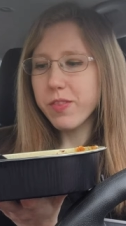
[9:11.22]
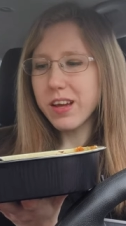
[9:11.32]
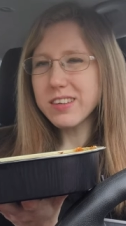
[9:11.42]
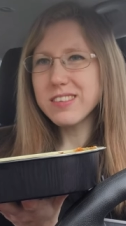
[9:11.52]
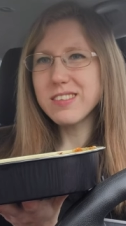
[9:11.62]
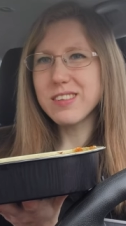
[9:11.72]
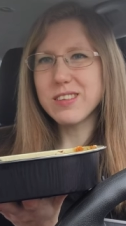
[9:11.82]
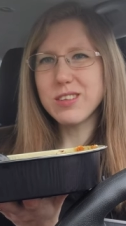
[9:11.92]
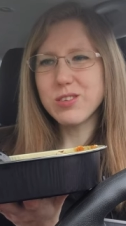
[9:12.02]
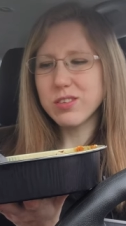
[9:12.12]
That is an
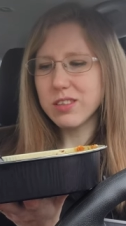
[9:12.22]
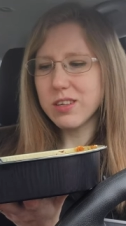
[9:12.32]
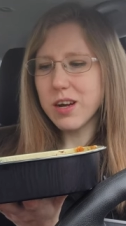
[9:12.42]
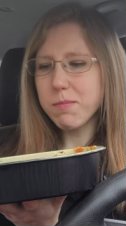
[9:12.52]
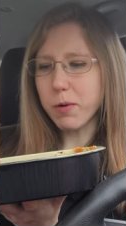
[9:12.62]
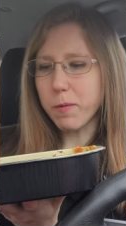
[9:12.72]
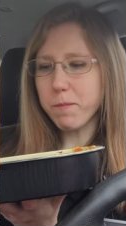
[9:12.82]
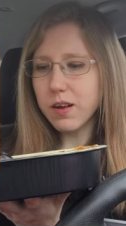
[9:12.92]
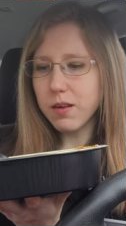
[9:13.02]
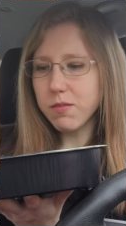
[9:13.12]
interesting combo.
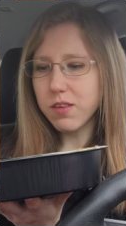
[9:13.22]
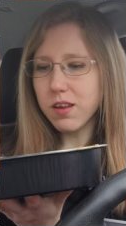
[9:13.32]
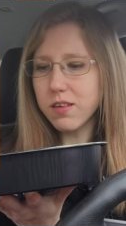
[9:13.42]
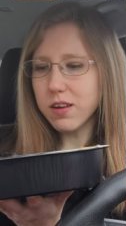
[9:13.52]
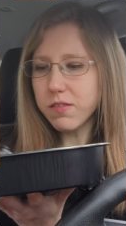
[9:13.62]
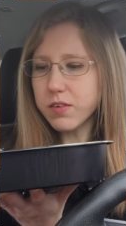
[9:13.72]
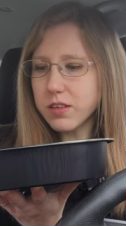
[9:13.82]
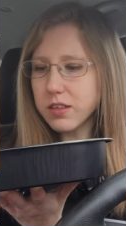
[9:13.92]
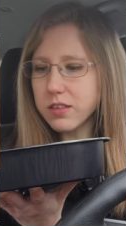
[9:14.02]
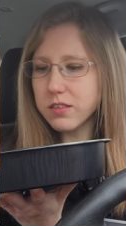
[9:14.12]
I'm definitely
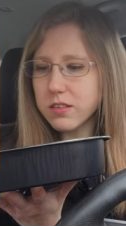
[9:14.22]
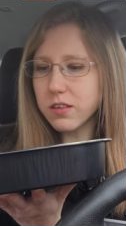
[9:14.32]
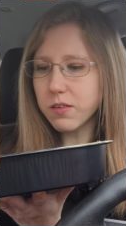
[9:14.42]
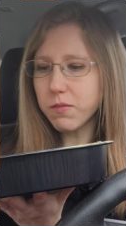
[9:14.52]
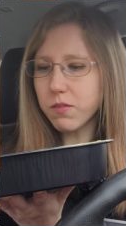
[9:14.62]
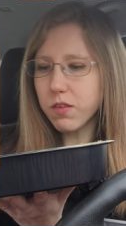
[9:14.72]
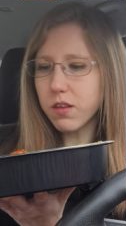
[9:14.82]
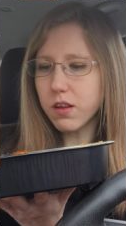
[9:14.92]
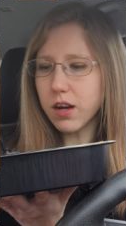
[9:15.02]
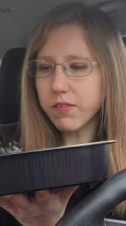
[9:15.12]
tasting
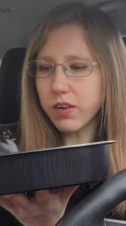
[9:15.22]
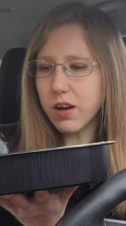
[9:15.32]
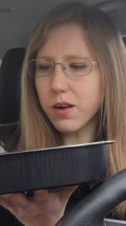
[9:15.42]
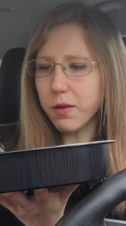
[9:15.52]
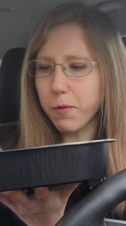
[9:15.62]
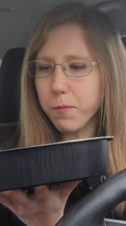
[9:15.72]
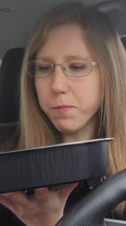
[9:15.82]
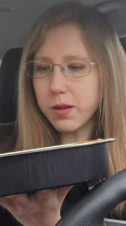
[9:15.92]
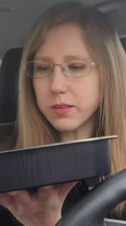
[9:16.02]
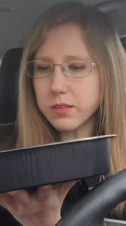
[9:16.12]
the avocado
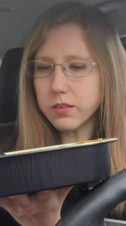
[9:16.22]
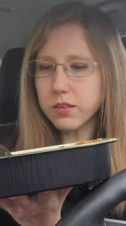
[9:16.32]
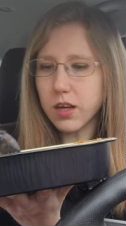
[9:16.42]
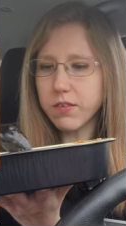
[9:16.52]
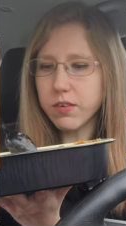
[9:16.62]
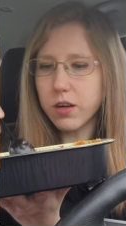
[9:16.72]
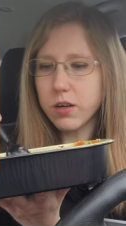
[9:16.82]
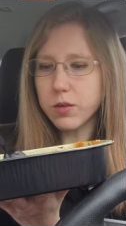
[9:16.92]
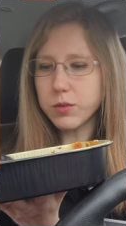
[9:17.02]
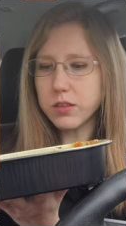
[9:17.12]
because there's
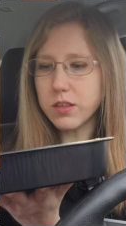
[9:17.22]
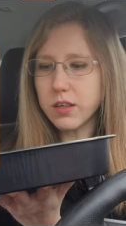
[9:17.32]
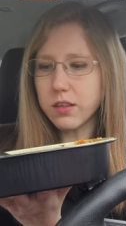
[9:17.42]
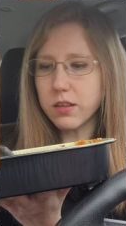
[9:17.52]
avocado inside